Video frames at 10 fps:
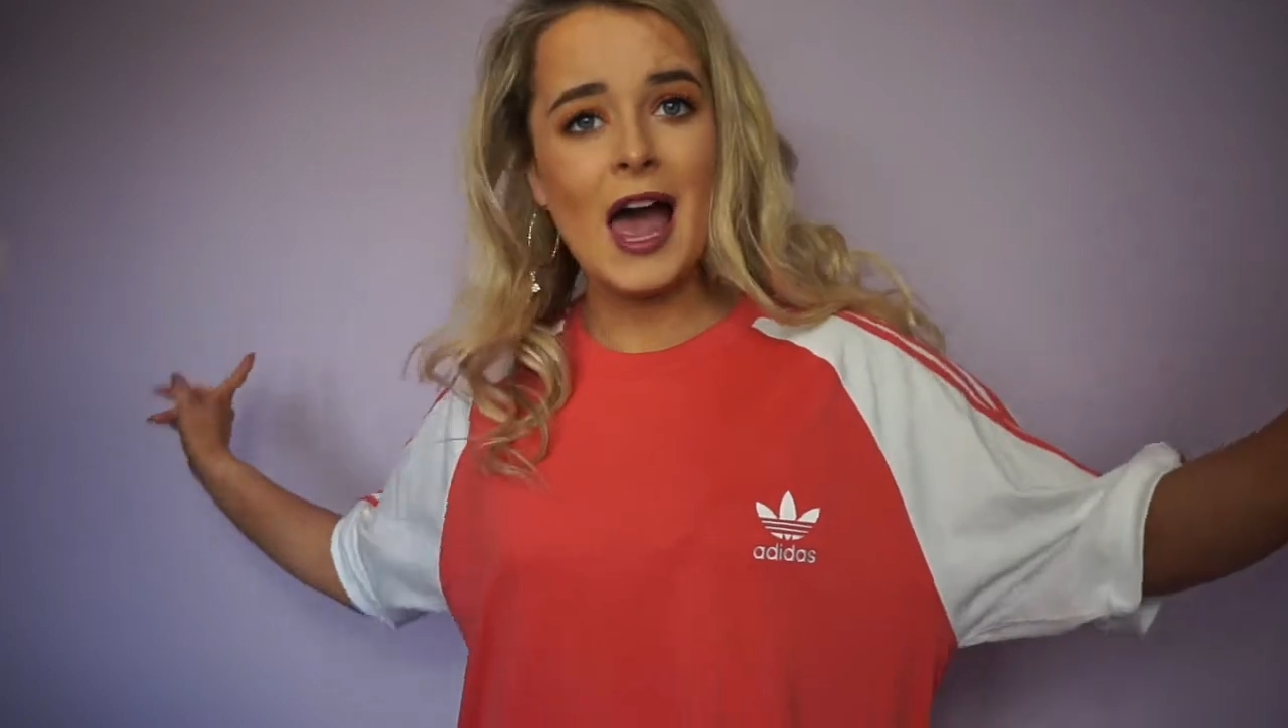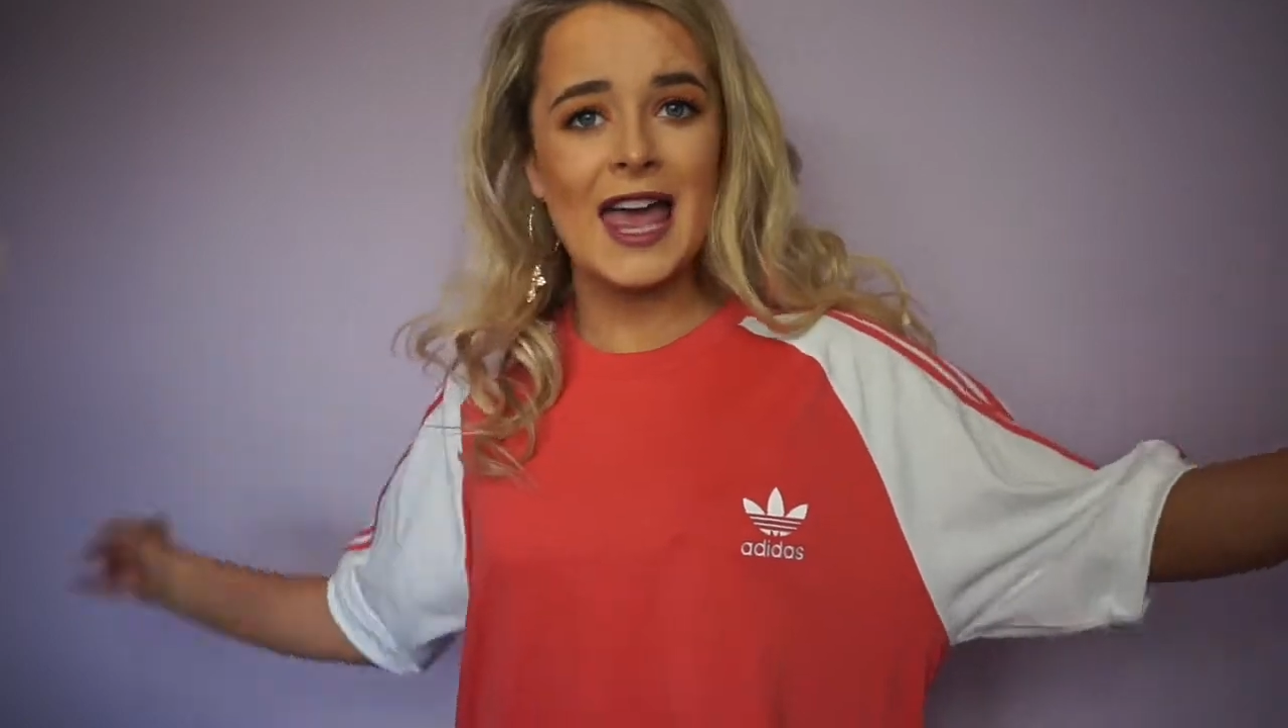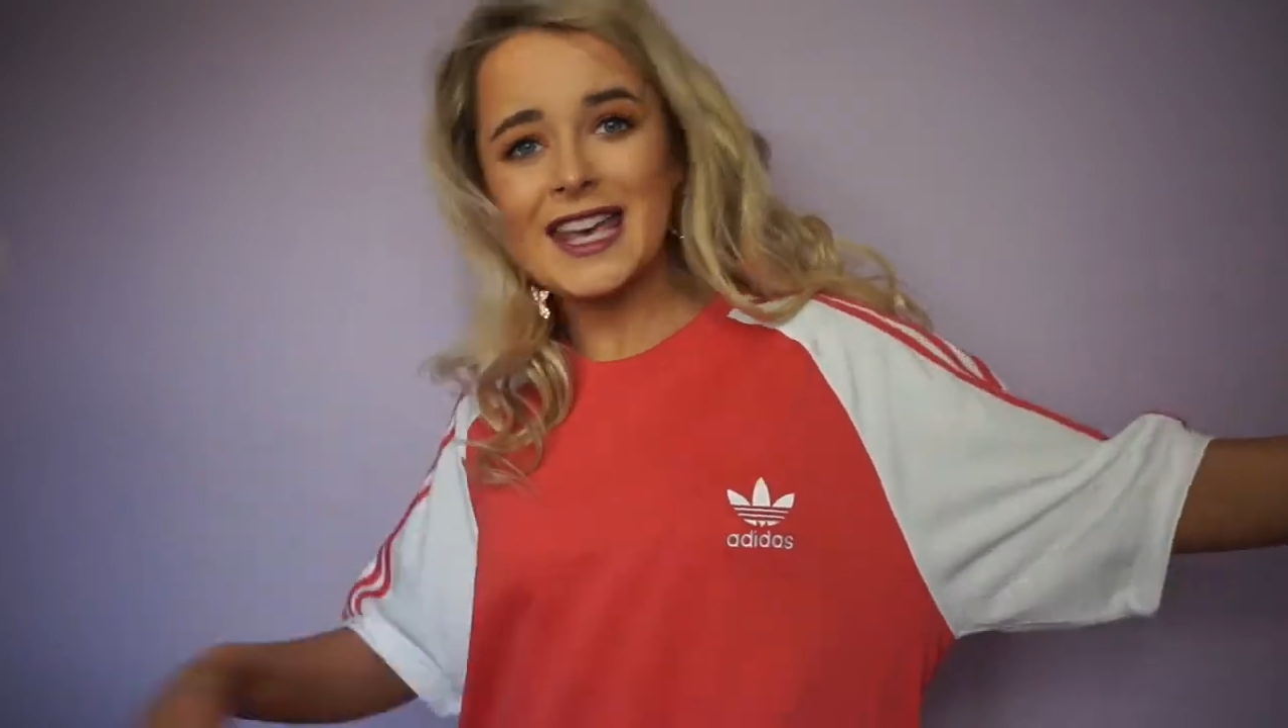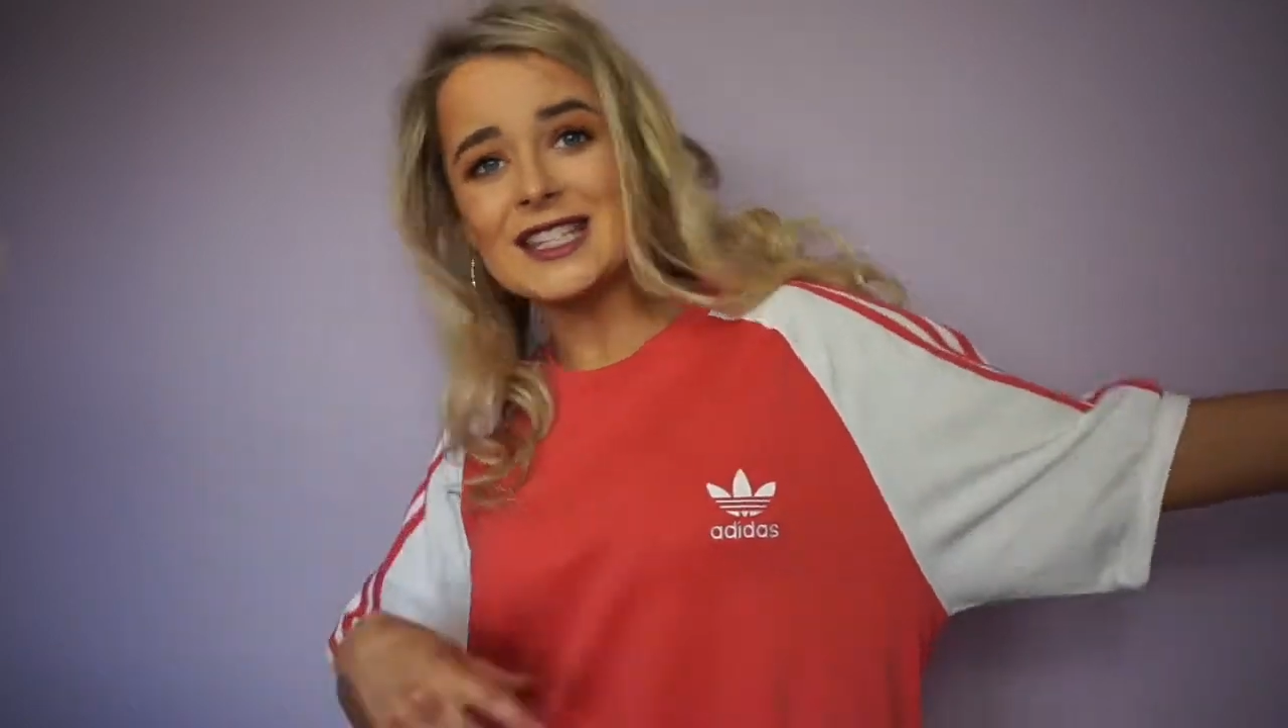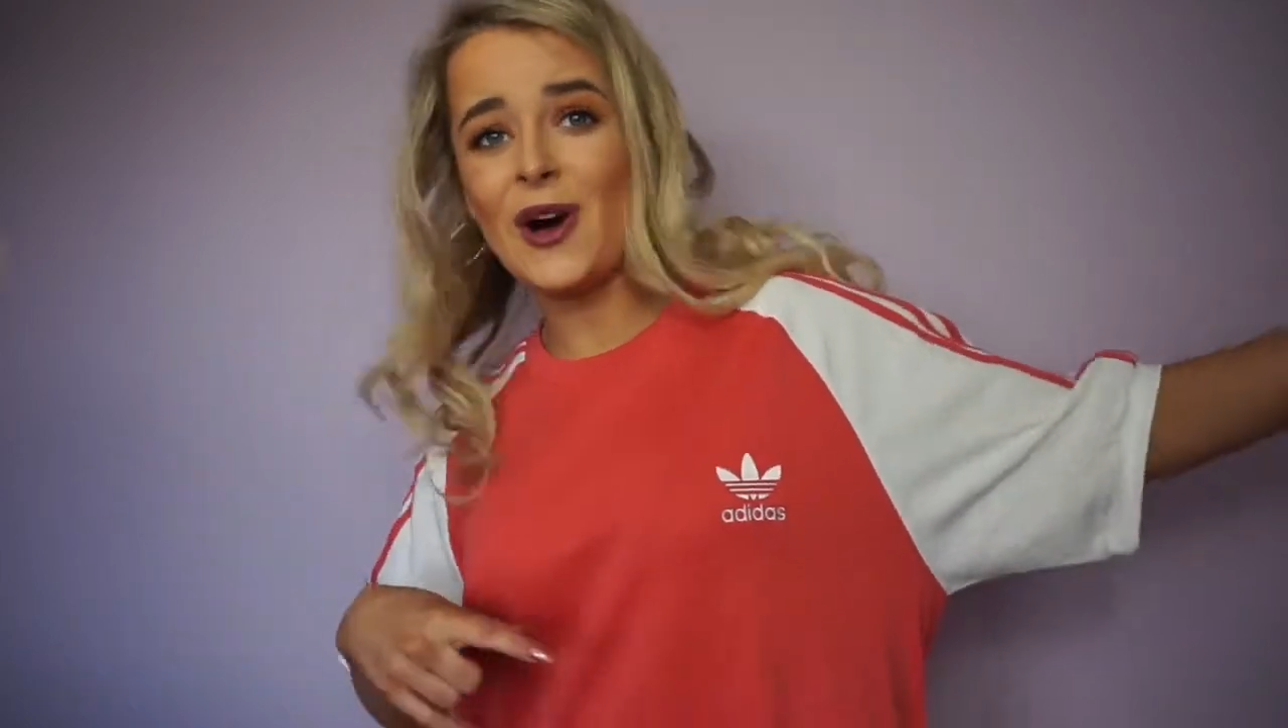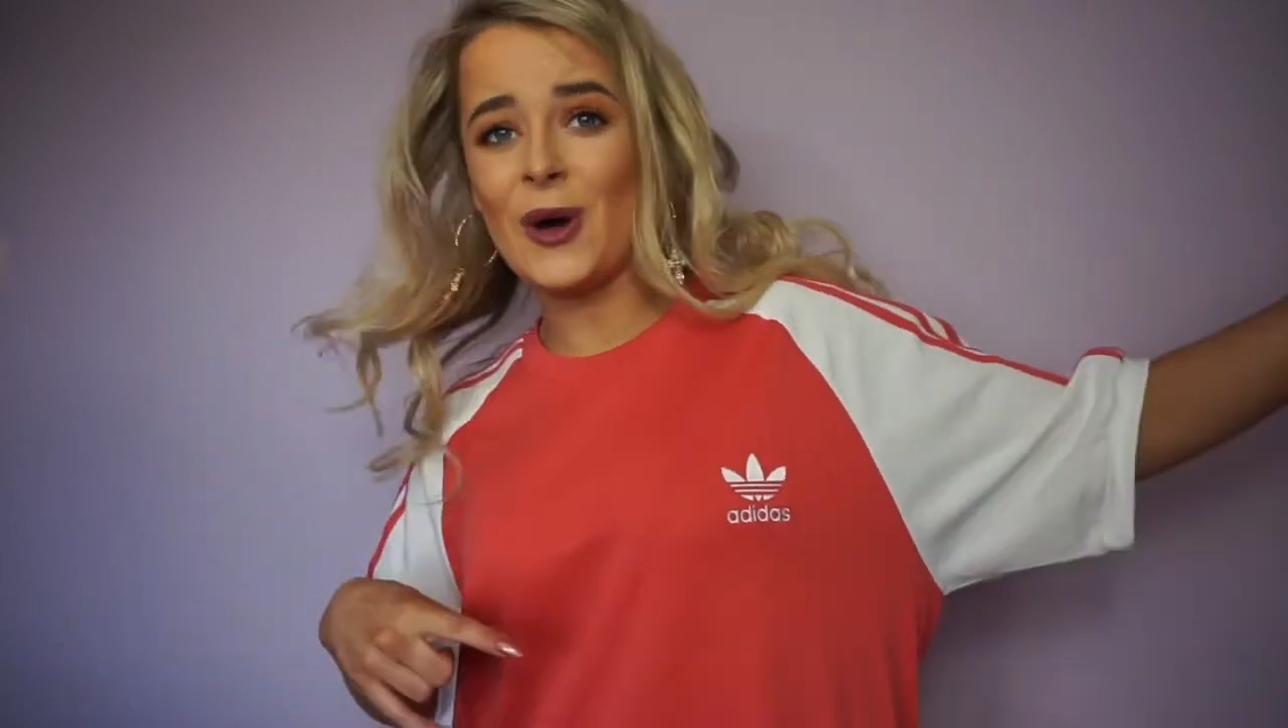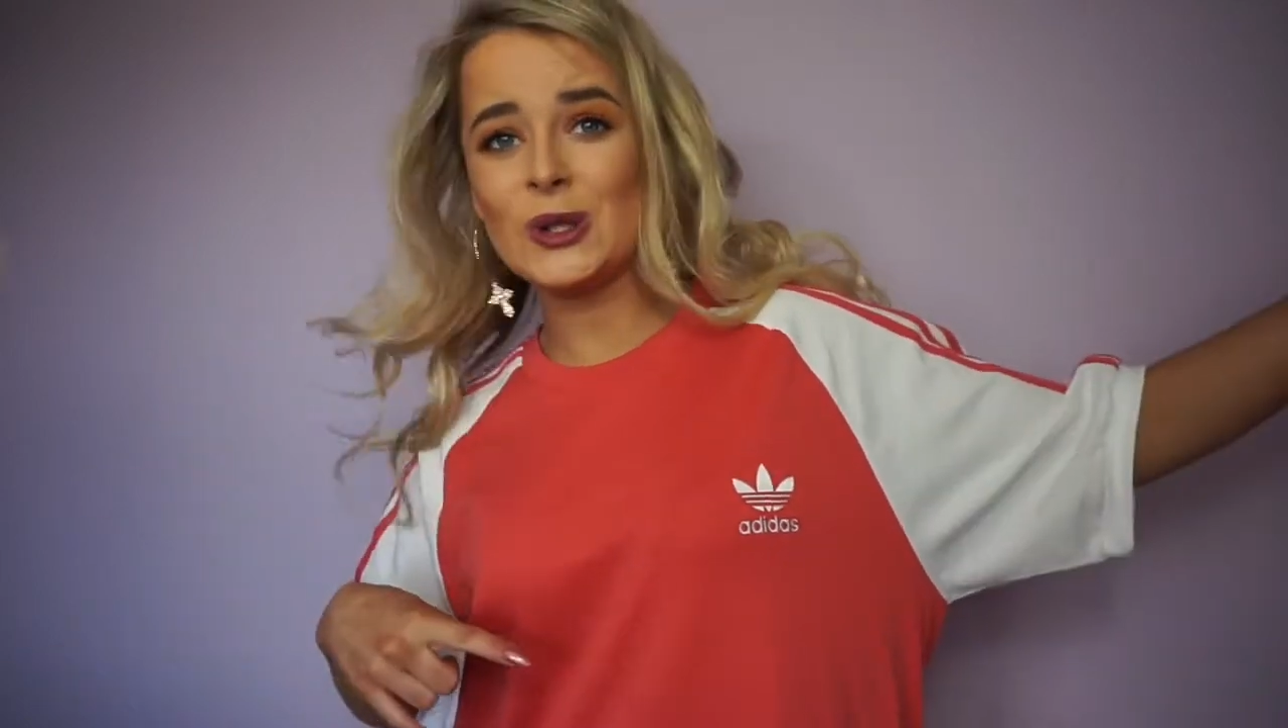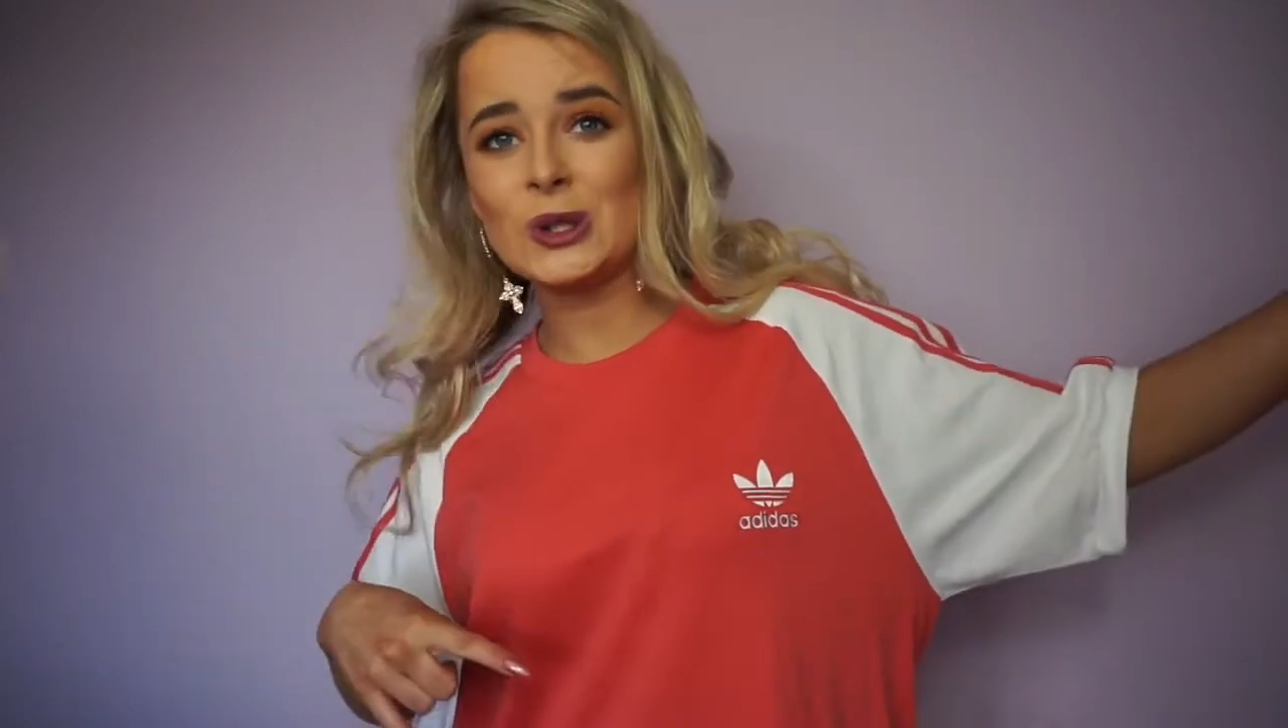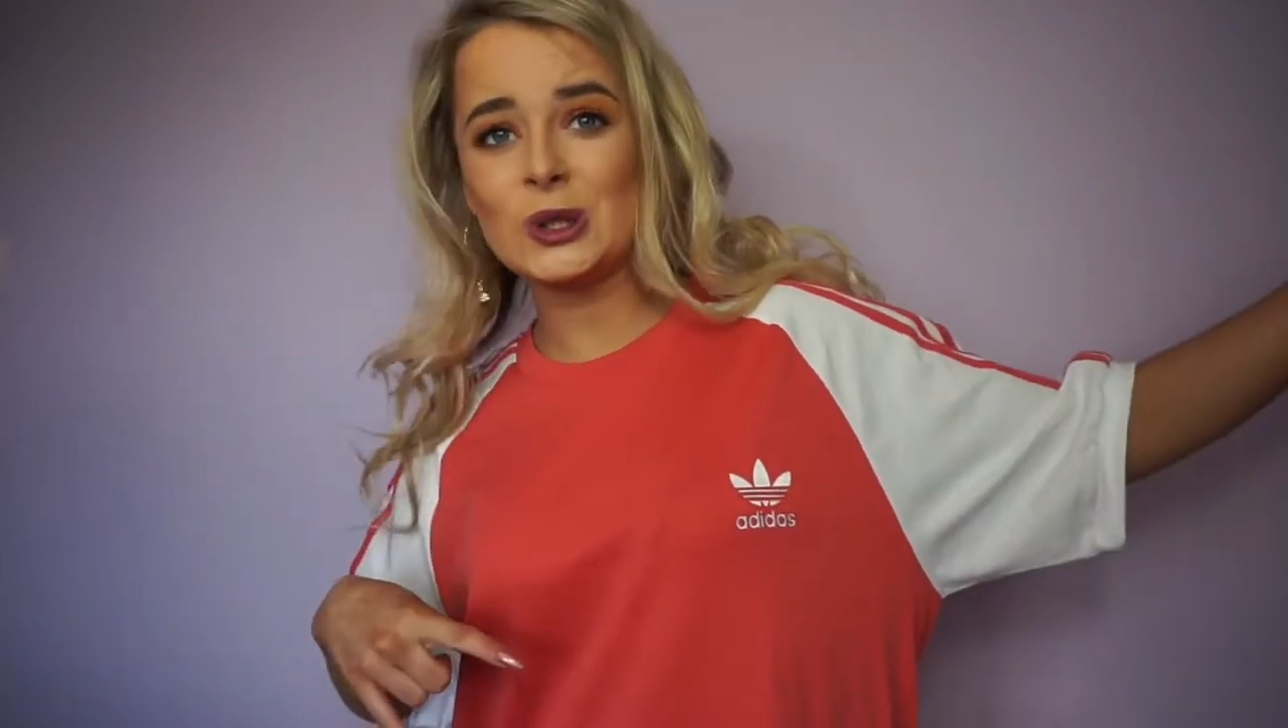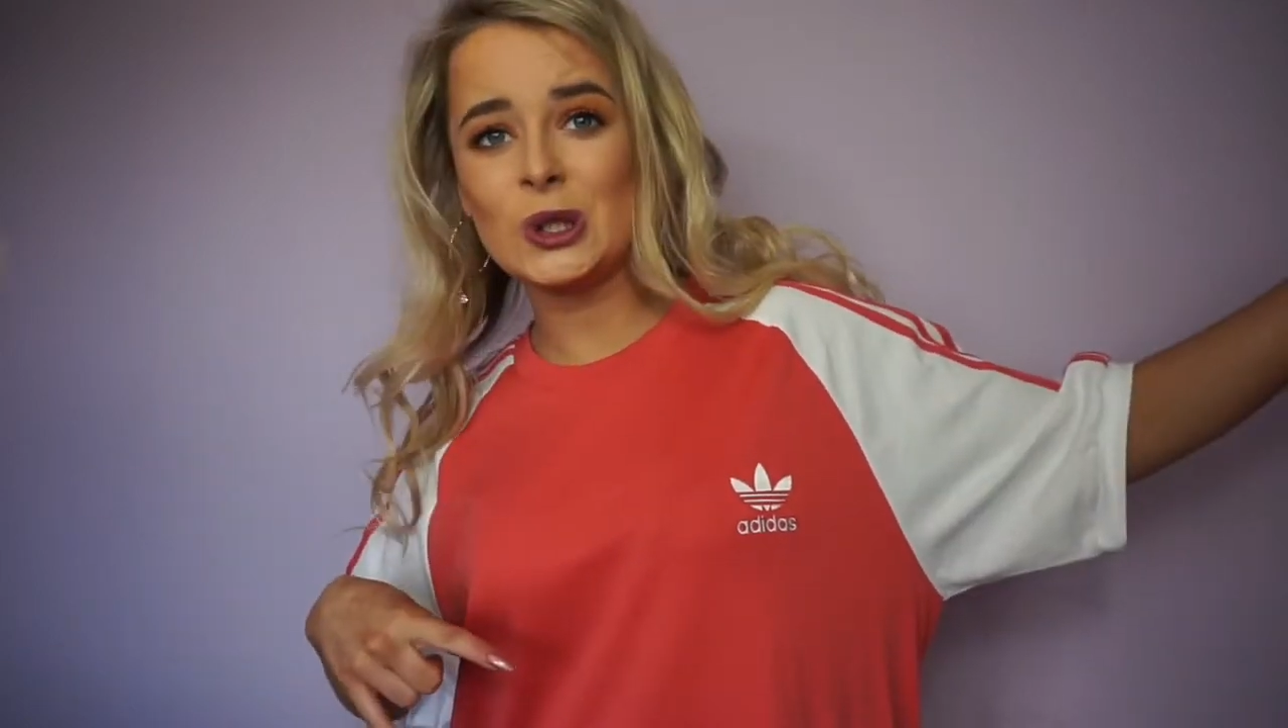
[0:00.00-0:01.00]

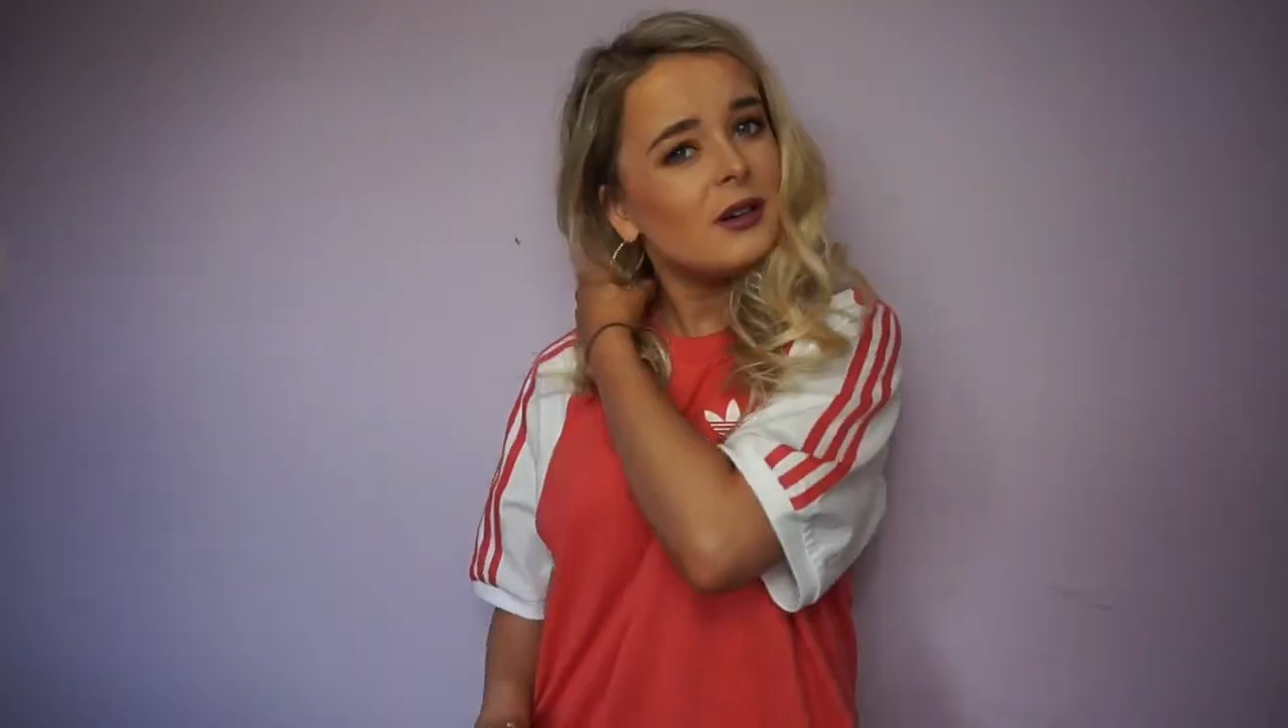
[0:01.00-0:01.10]
ASOS.